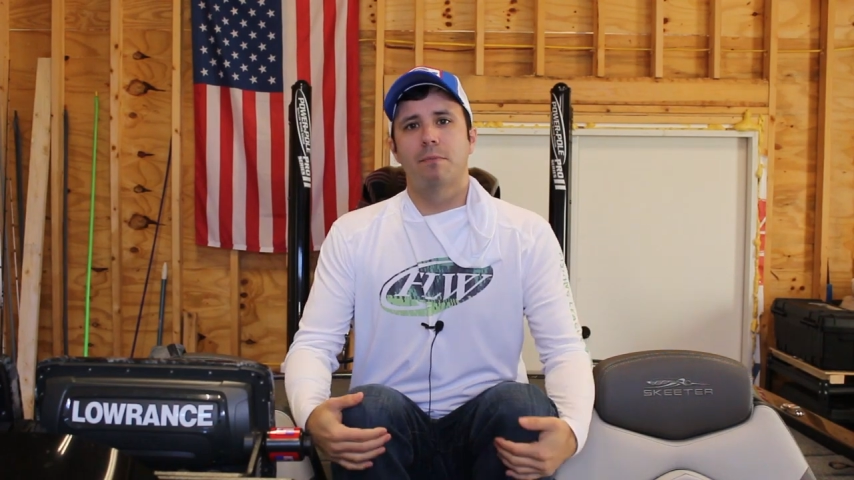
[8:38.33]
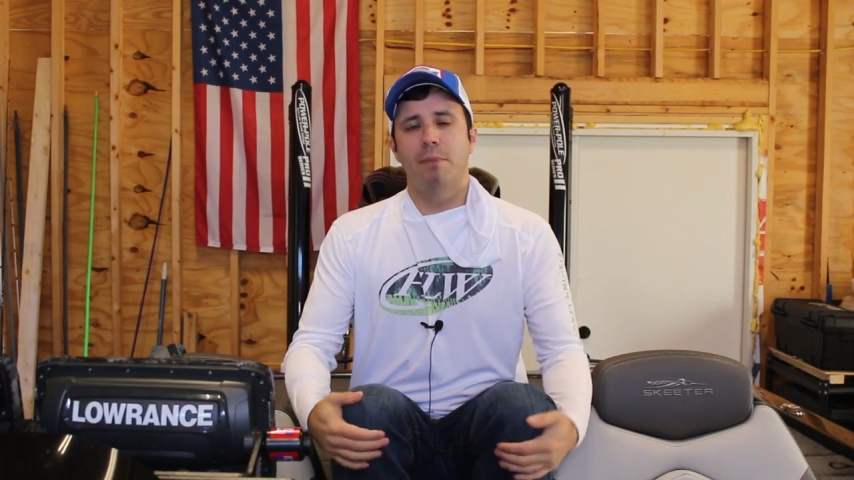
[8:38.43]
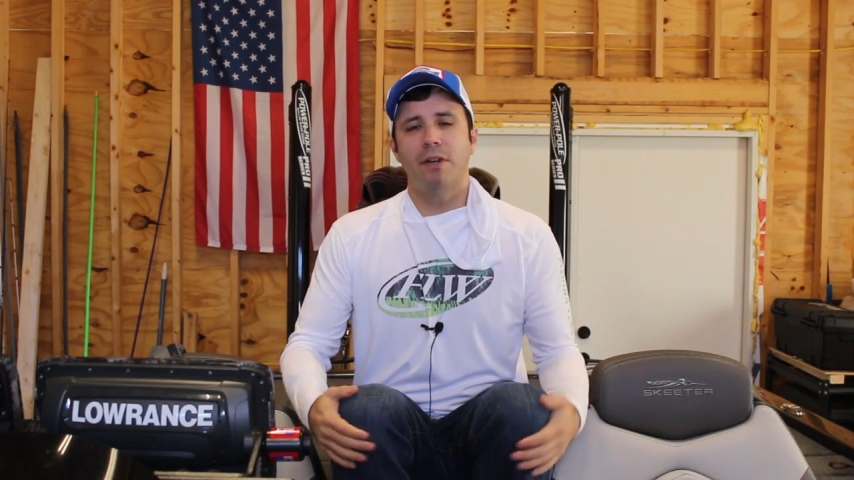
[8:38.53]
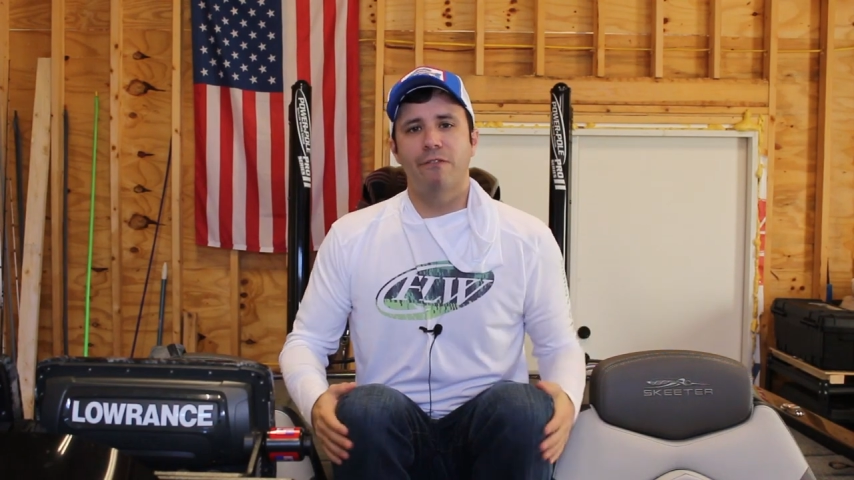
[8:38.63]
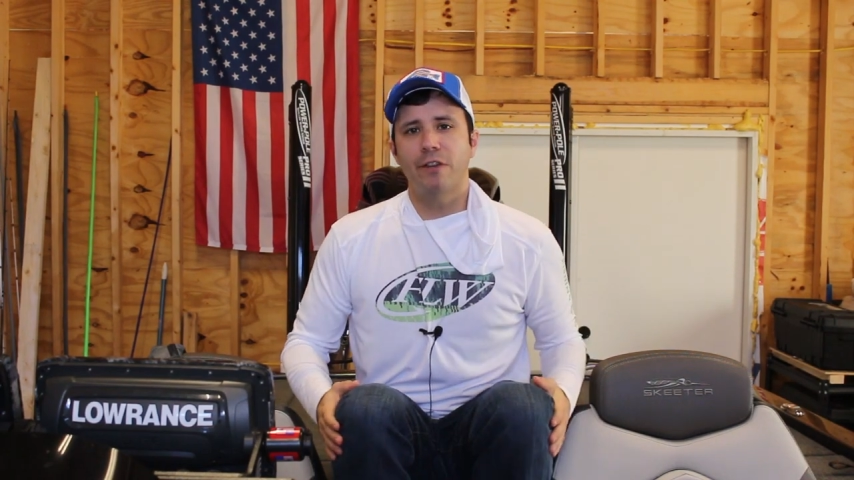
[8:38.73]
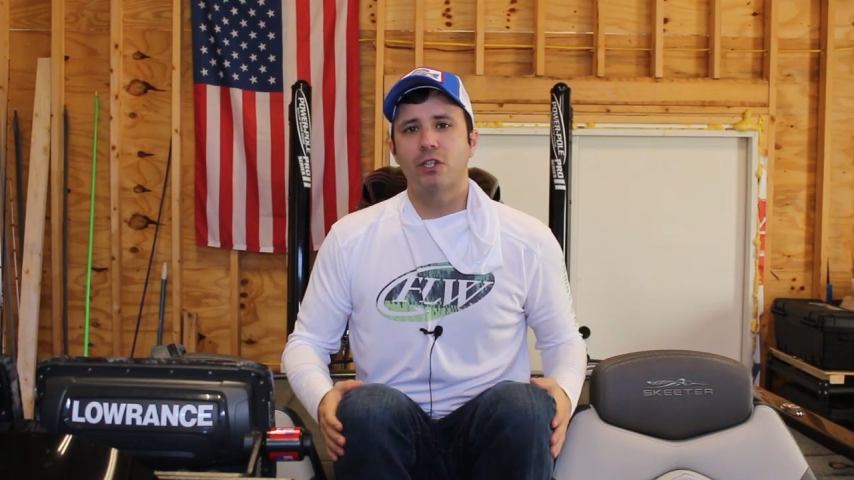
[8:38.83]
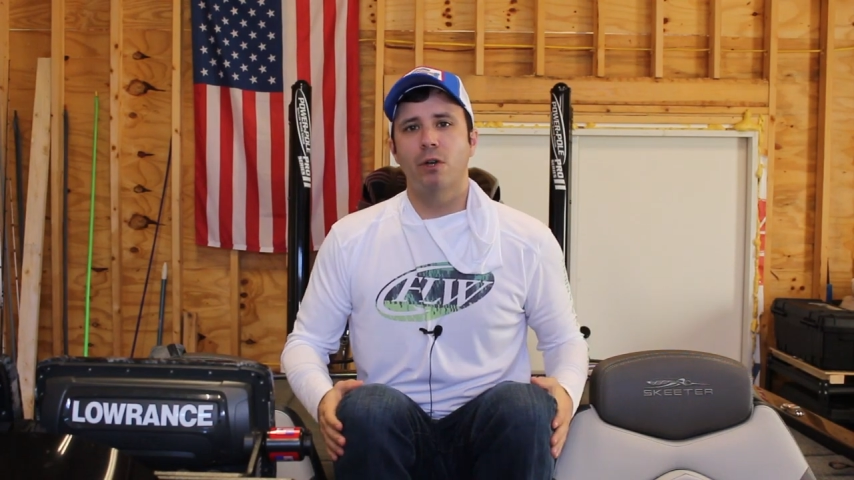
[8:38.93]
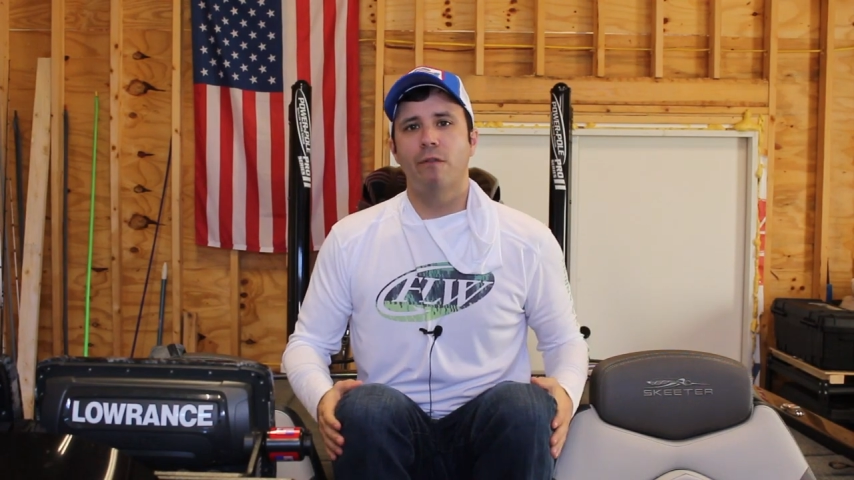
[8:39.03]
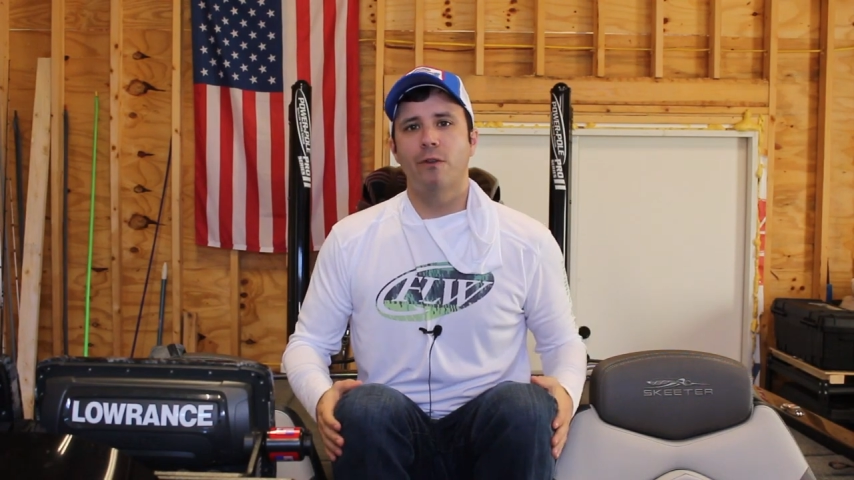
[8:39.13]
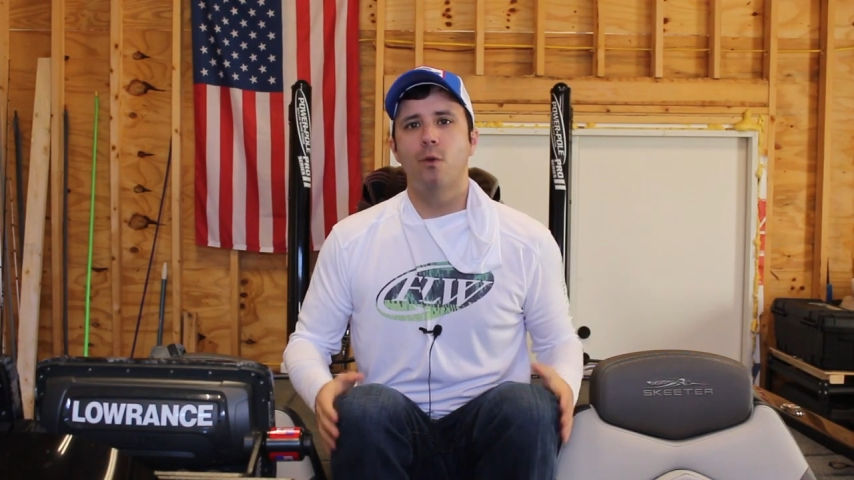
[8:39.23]

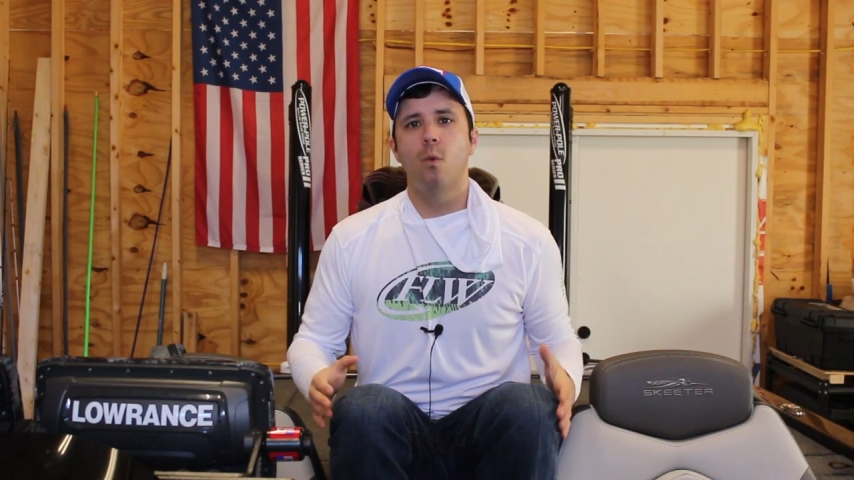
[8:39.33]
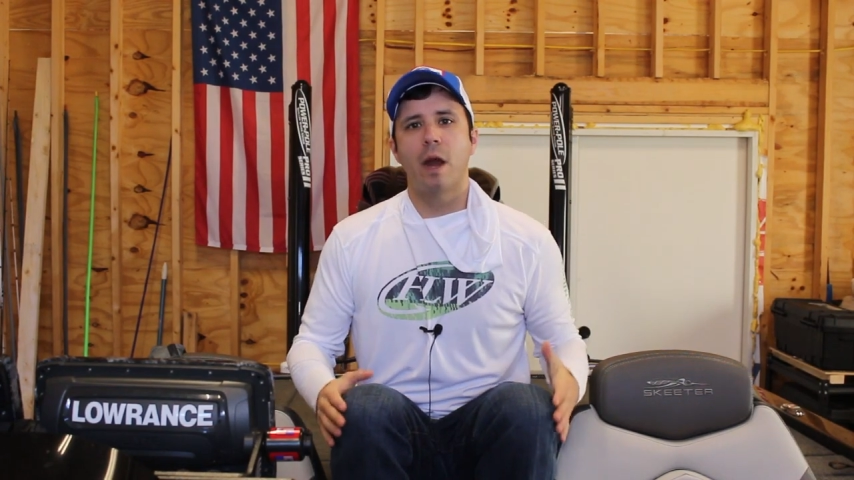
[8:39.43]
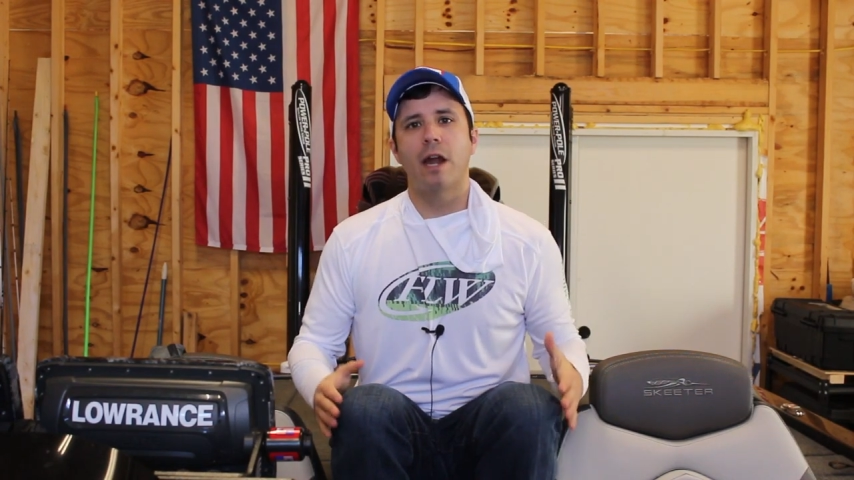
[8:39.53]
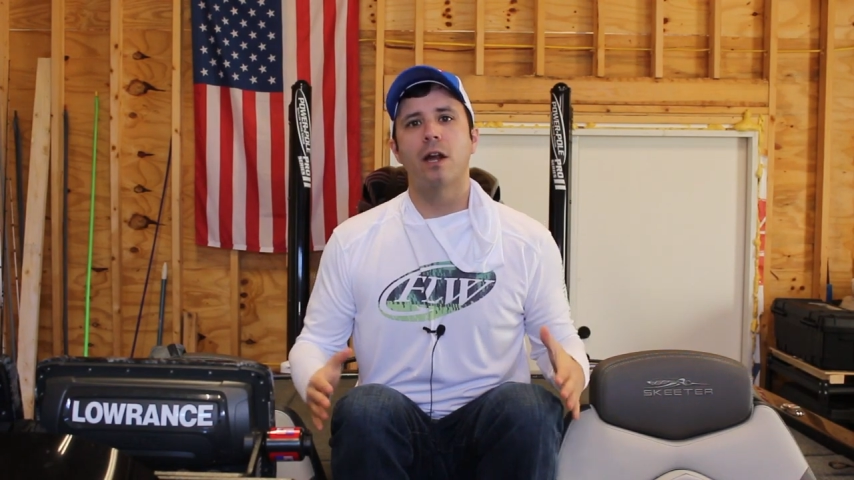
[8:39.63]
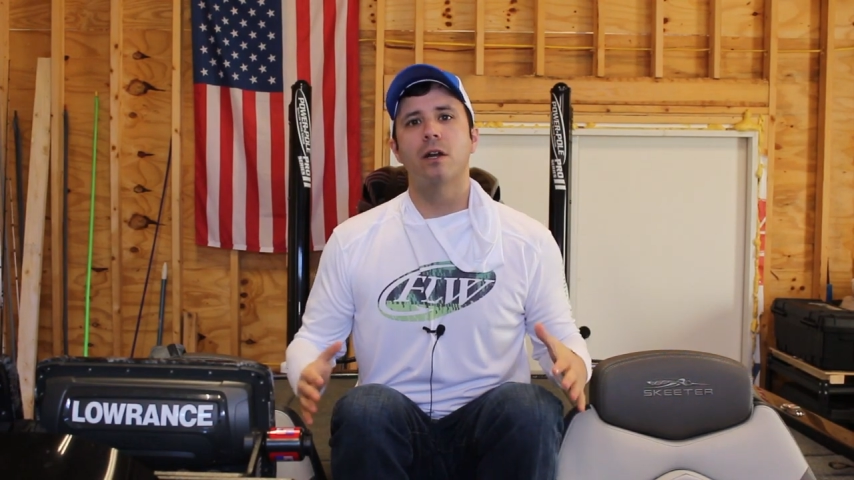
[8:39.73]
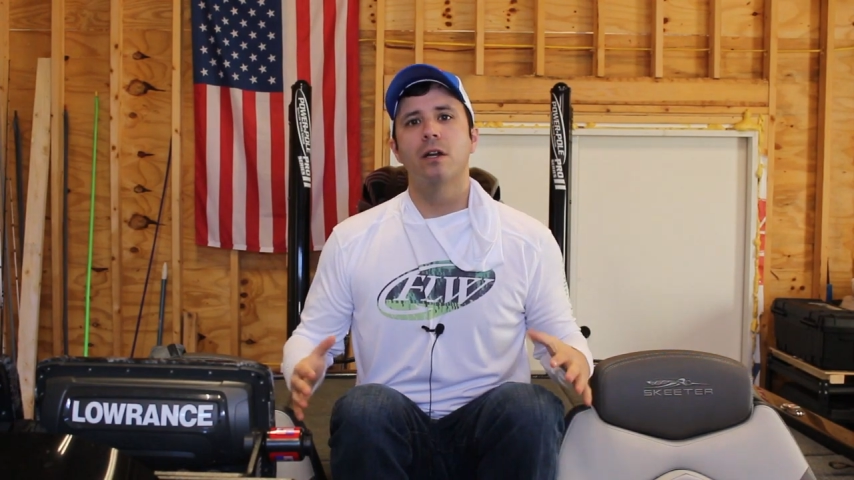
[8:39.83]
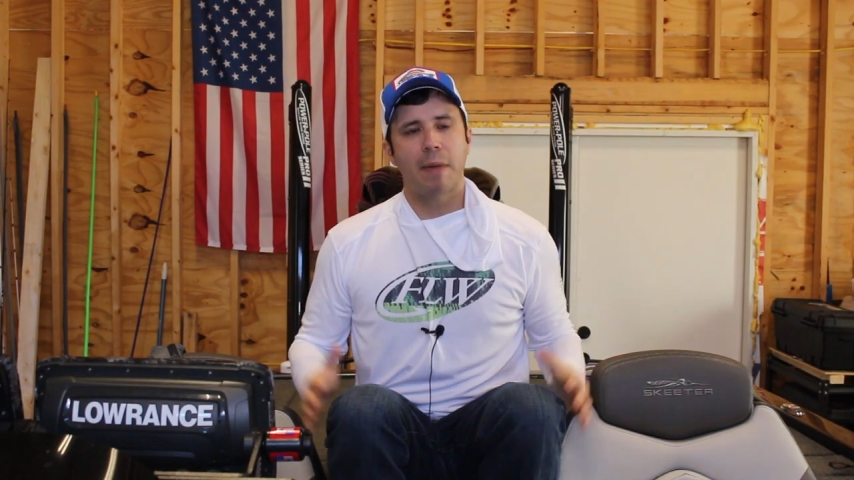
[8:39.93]
beneficial if you wear